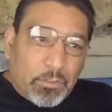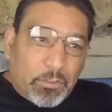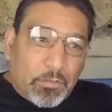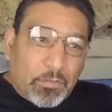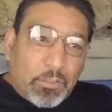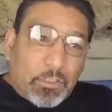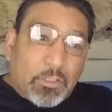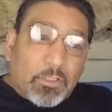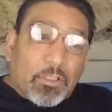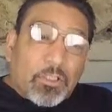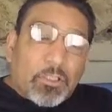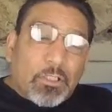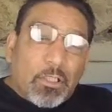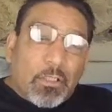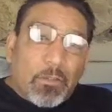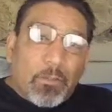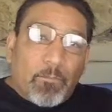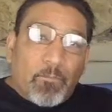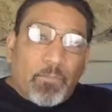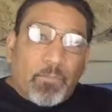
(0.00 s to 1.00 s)
It's just
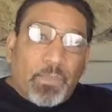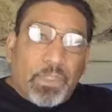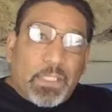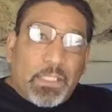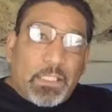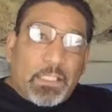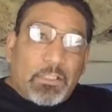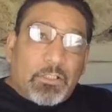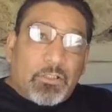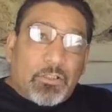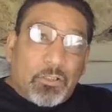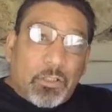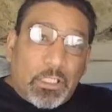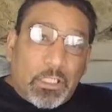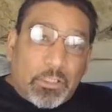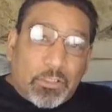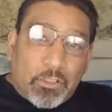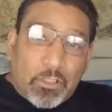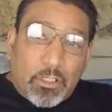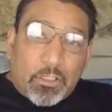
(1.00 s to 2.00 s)

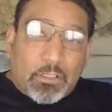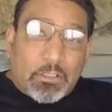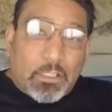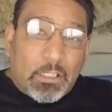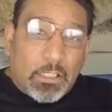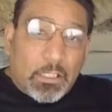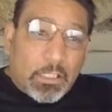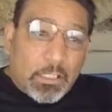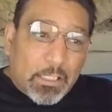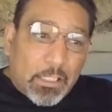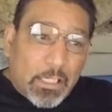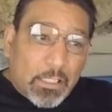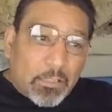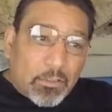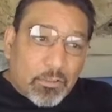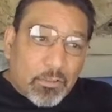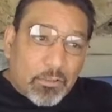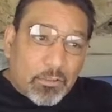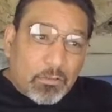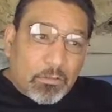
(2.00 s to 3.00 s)
an
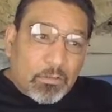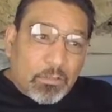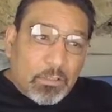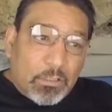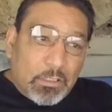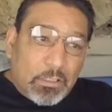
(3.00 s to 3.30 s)
answer,